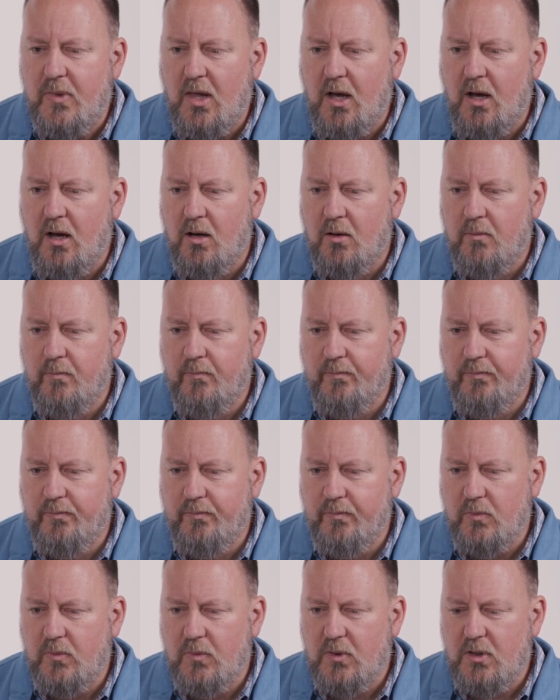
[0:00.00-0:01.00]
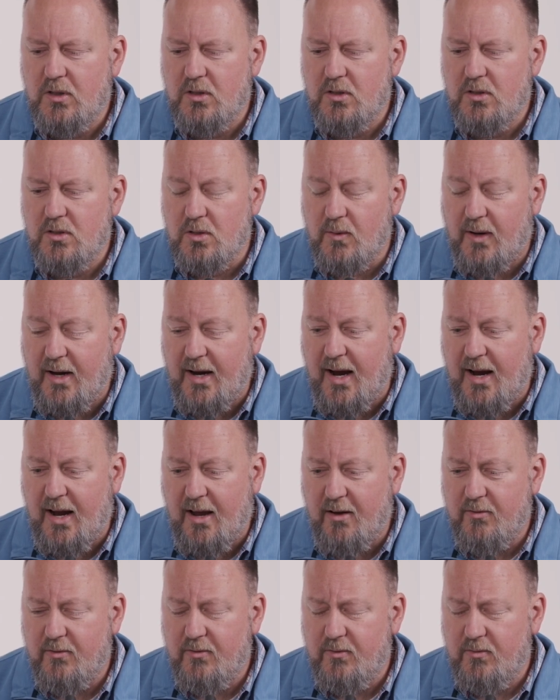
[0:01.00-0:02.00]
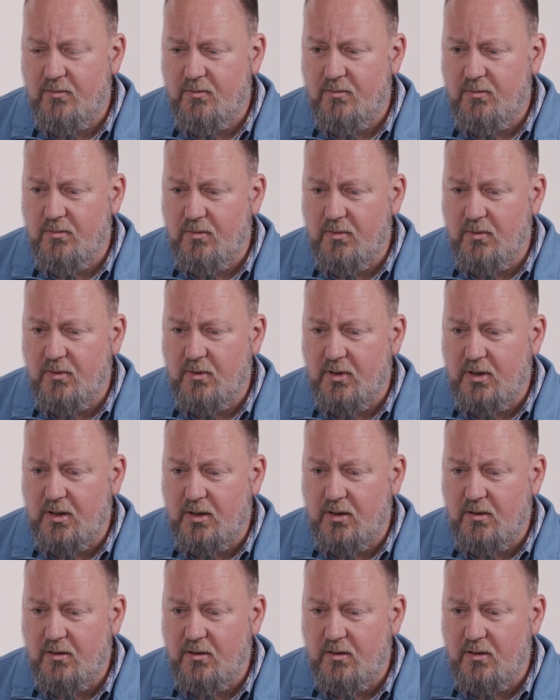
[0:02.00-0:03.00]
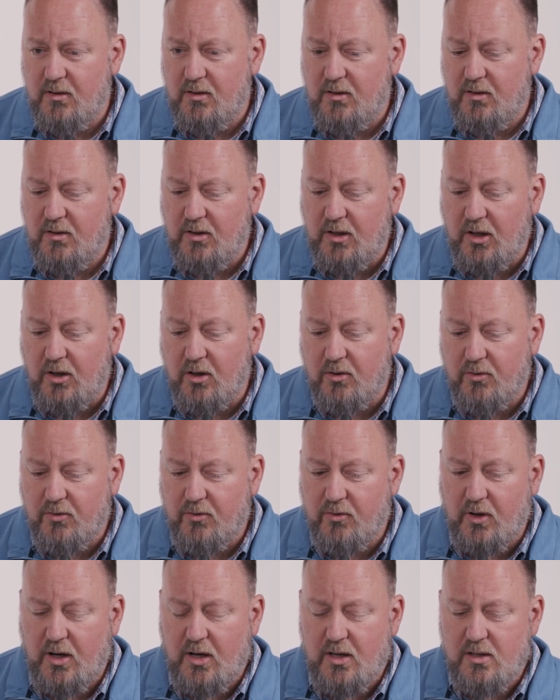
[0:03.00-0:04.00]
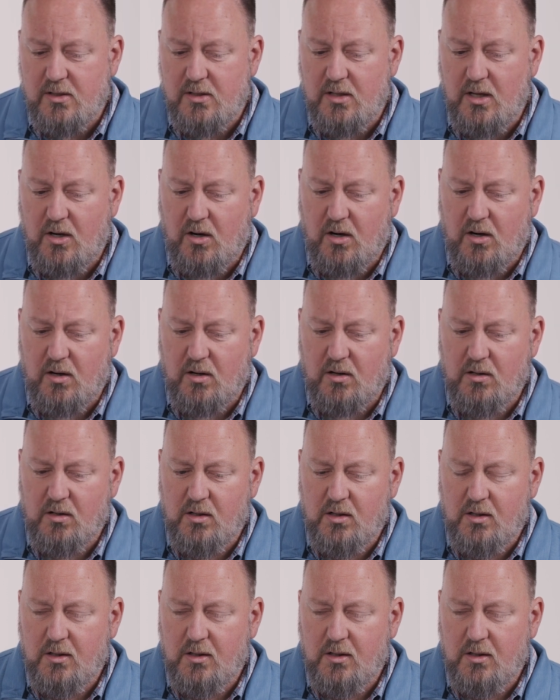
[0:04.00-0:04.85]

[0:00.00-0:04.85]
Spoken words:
so I have dear friends that are,